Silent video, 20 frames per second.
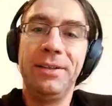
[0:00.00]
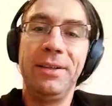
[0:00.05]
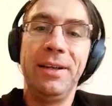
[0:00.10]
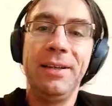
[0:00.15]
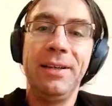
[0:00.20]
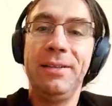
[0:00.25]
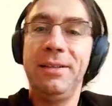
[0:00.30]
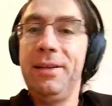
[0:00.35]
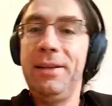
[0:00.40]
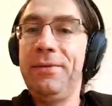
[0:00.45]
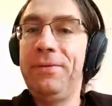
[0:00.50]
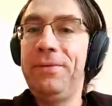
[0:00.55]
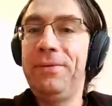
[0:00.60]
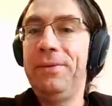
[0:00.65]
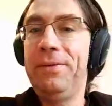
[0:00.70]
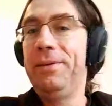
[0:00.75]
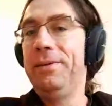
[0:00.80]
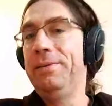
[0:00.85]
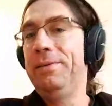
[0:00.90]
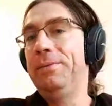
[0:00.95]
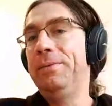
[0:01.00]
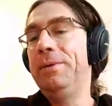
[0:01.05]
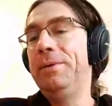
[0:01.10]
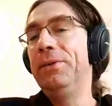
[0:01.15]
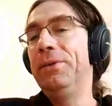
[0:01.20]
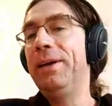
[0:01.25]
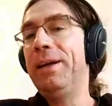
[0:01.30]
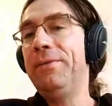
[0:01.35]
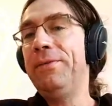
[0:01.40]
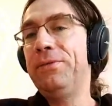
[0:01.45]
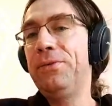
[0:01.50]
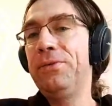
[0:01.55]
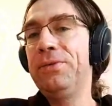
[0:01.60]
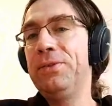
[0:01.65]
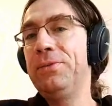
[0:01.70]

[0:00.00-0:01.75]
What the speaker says: Yes, if we're gonna have tools